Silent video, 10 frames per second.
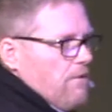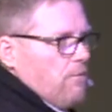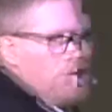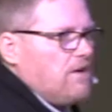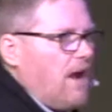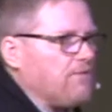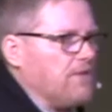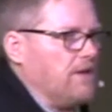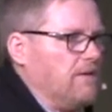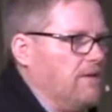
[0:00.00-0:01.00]
we're
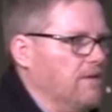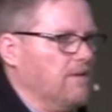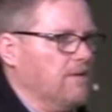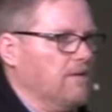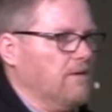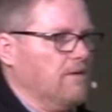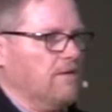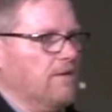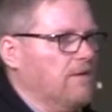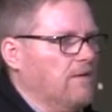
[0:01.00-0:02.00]
nothing
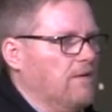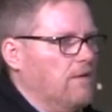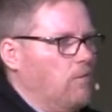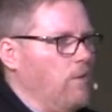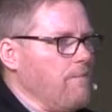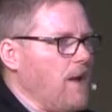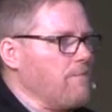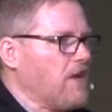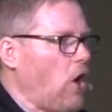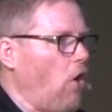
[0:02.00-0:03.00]
we might
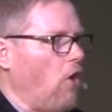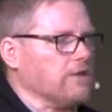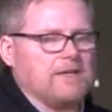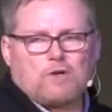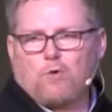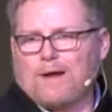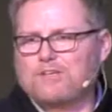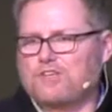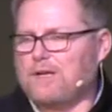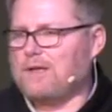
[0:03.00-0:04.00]
be called into
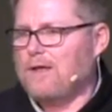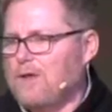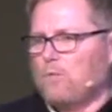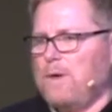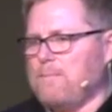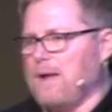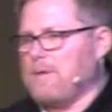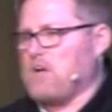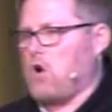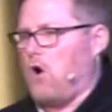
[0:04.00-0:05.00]
question, we might
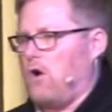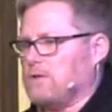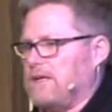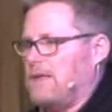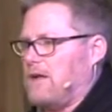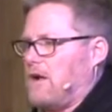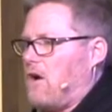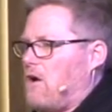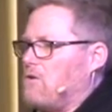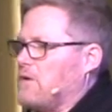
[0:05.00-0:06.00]
be called in on
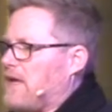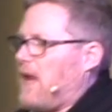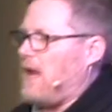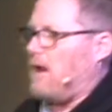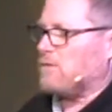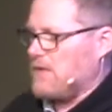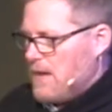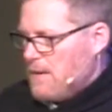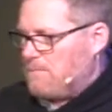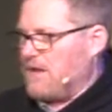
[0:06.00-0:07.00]
our own account,
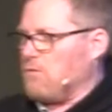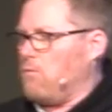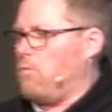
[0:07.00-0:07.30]
but